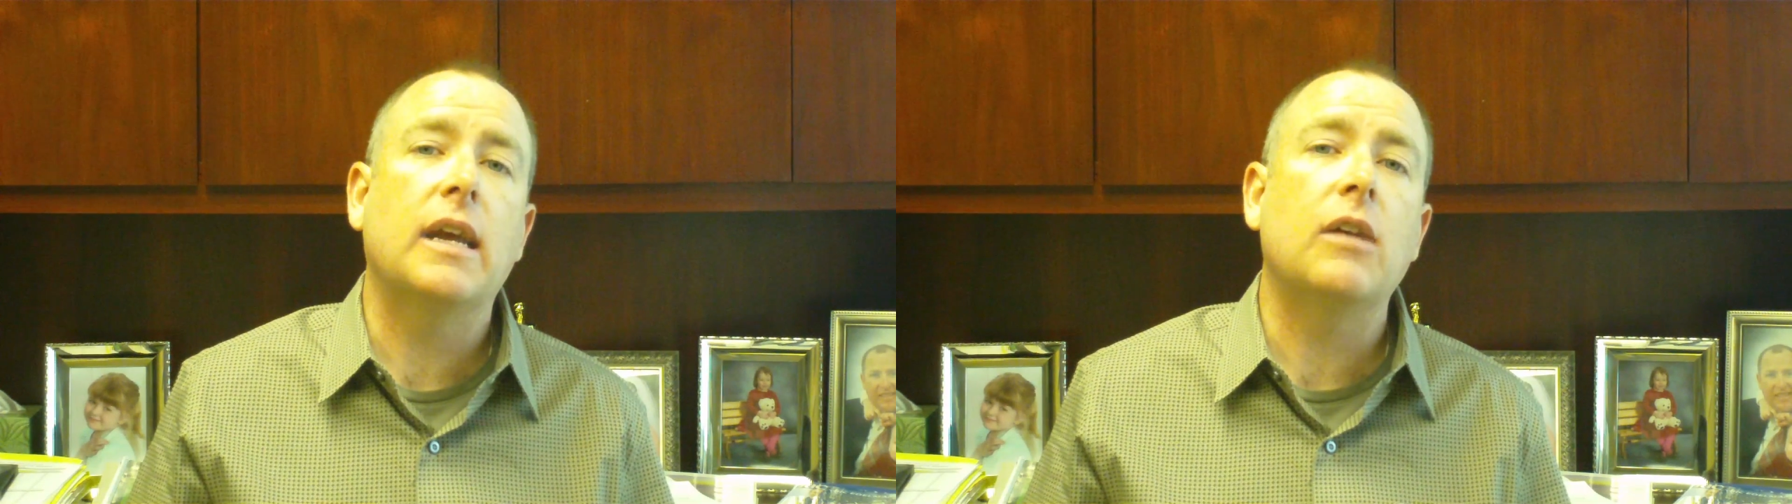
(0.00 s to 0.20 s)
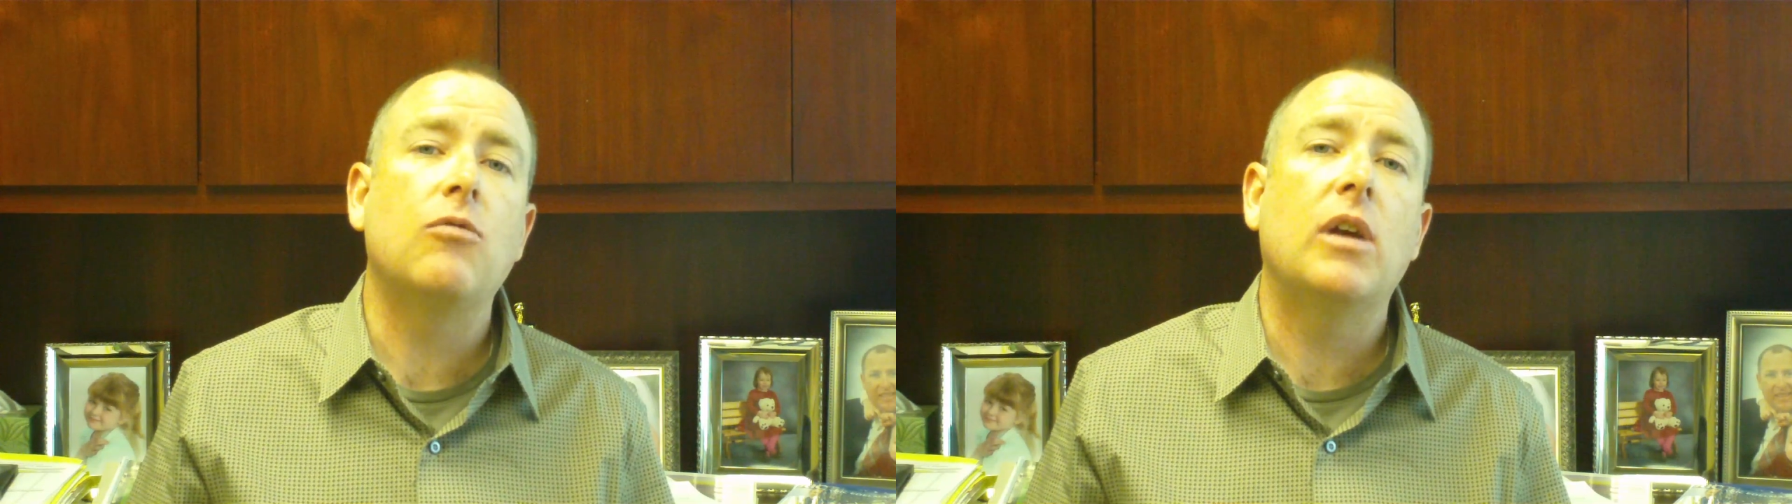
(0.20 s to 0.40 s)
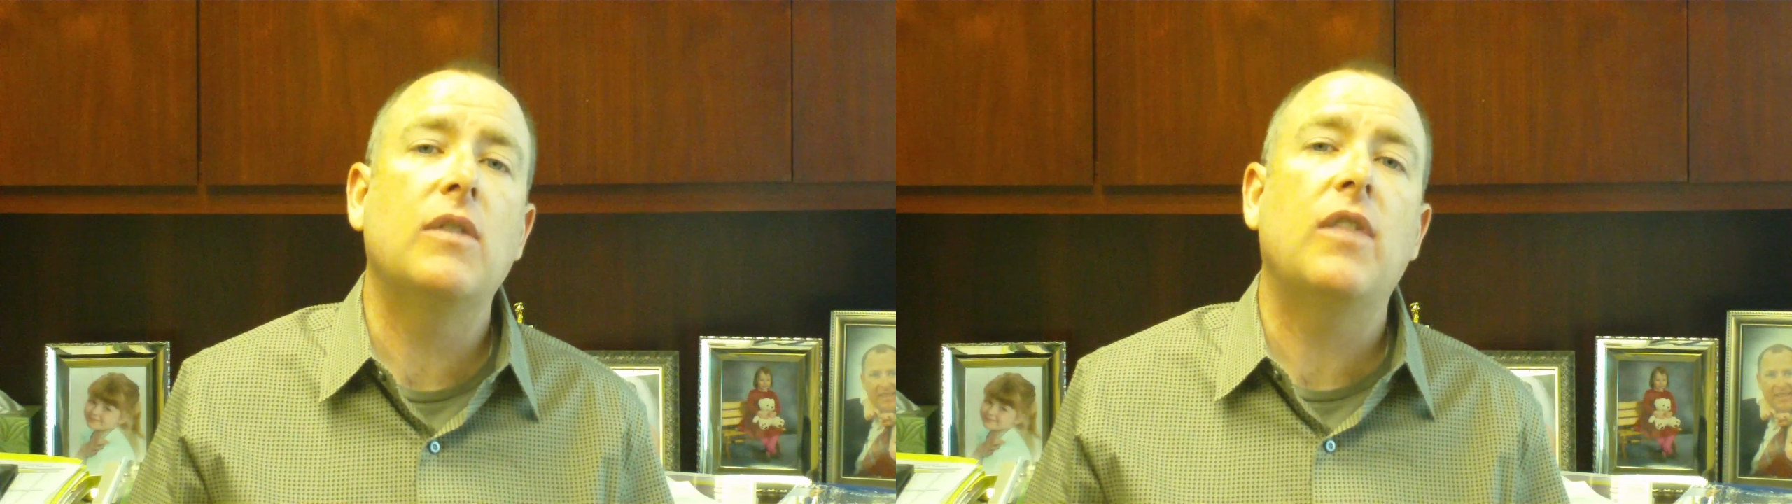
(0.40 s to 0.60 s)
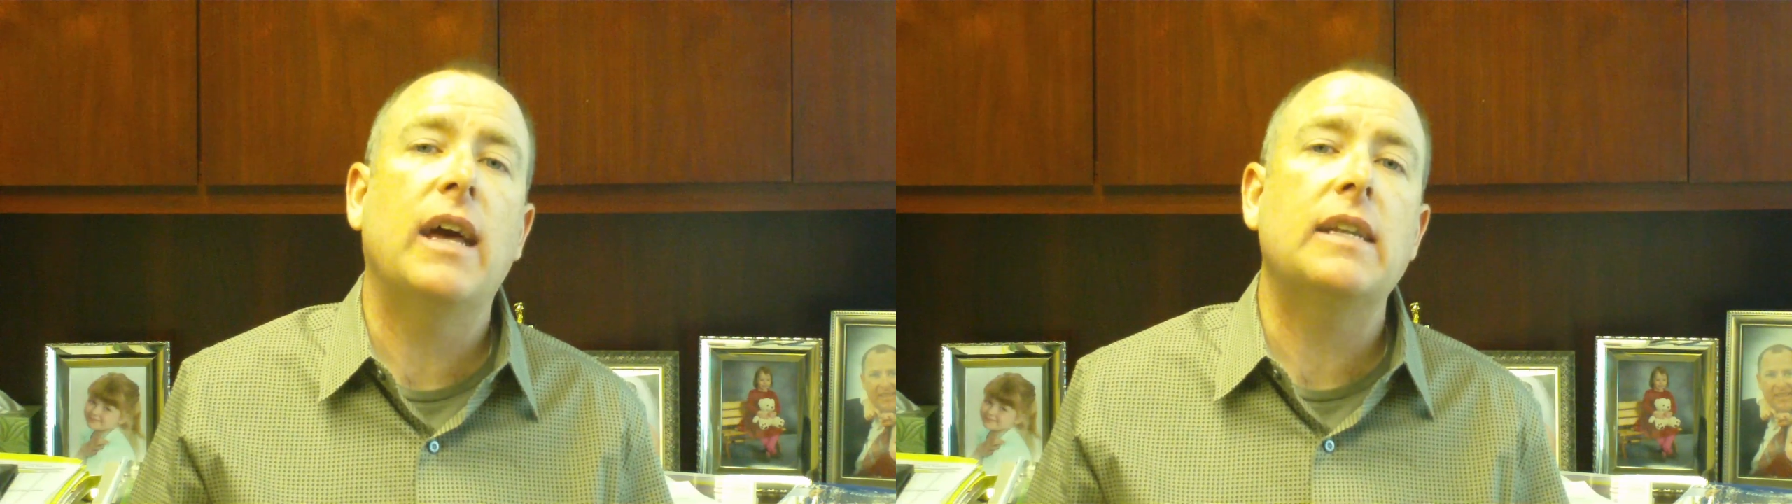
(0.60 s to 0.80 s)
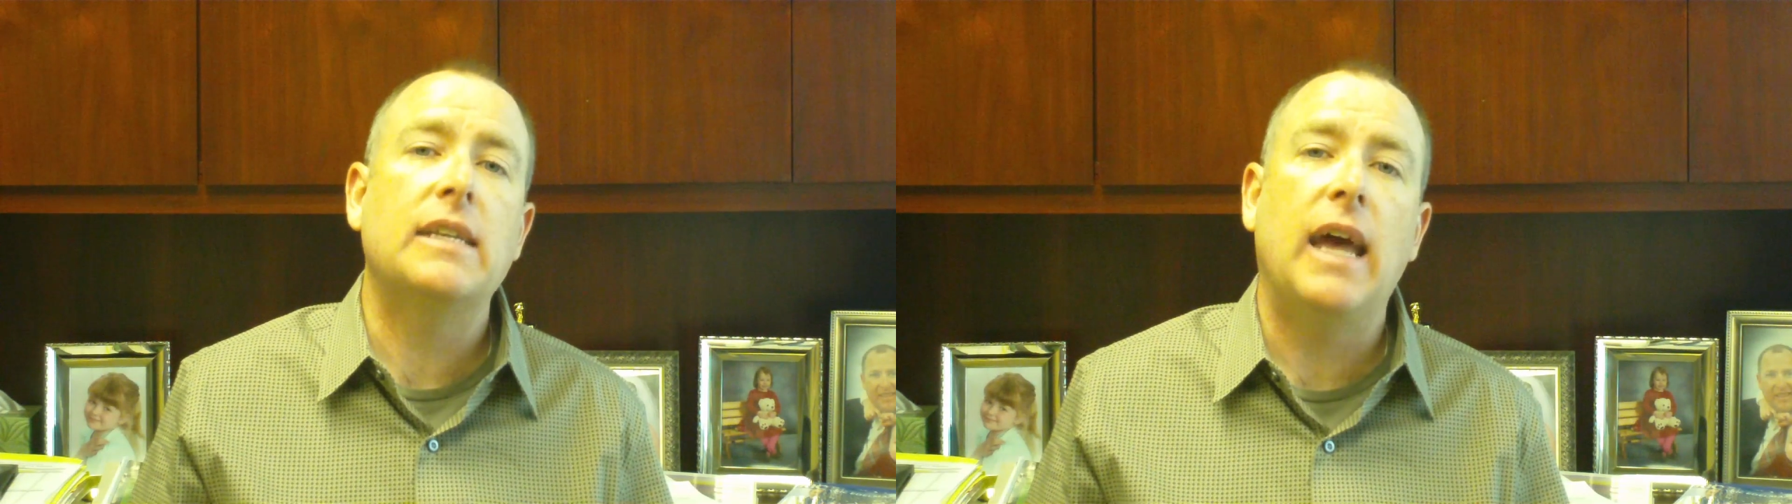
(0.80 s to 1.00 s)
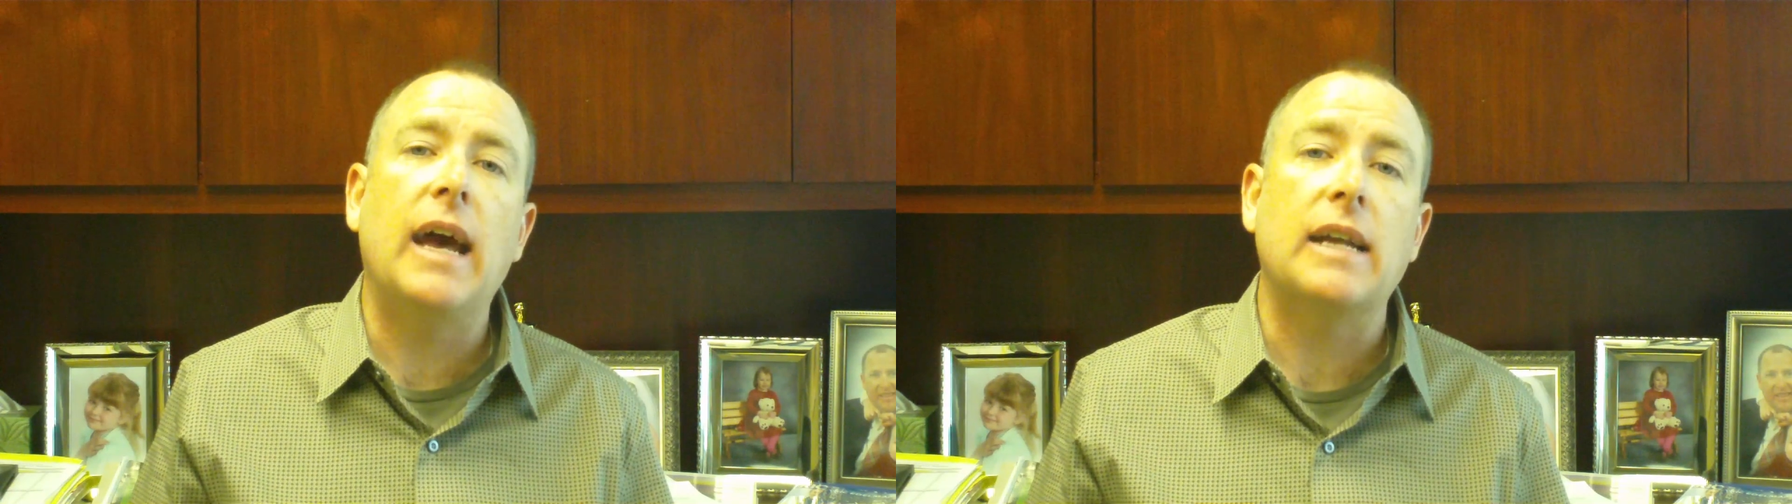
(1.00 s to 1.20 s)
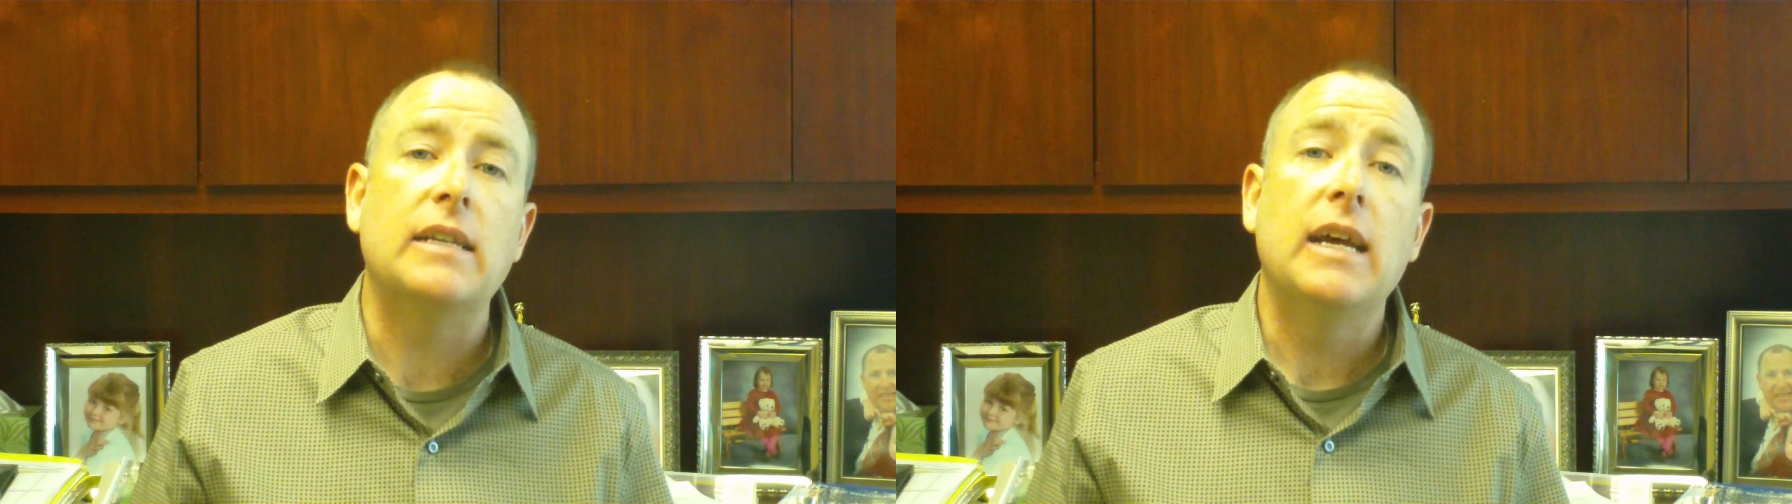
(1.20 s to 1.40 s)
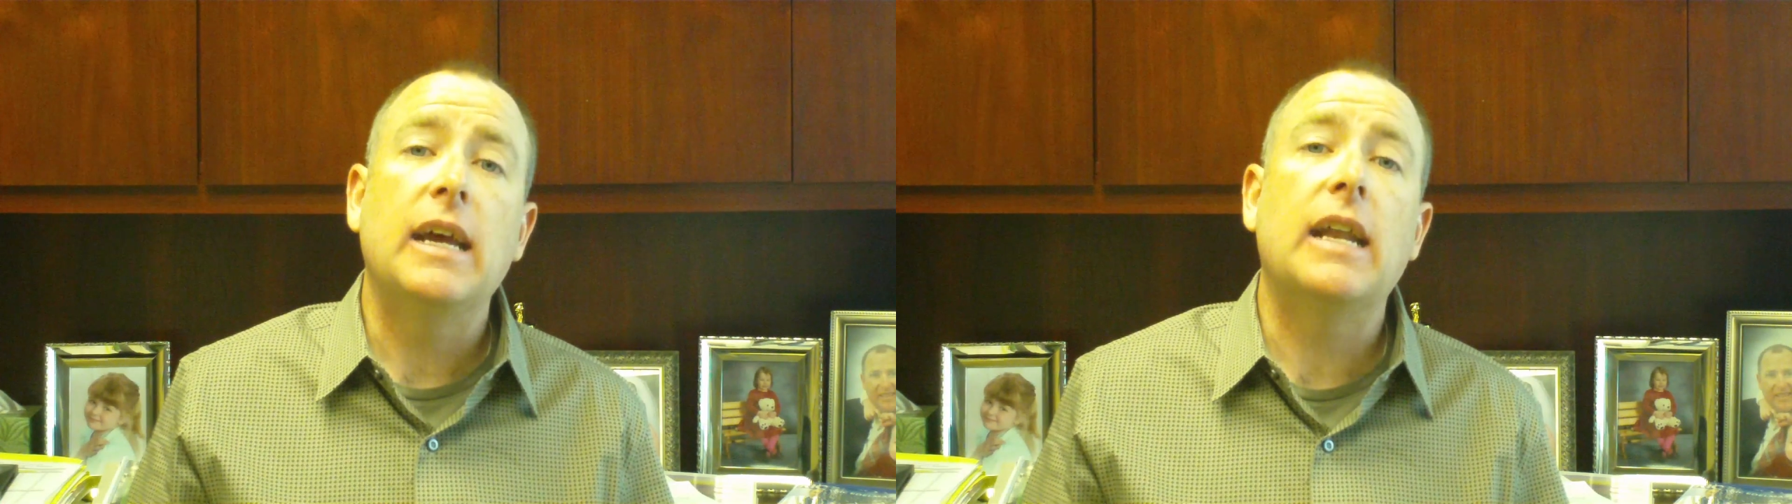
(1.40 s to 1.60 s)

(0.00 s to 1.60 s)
get rid of that debt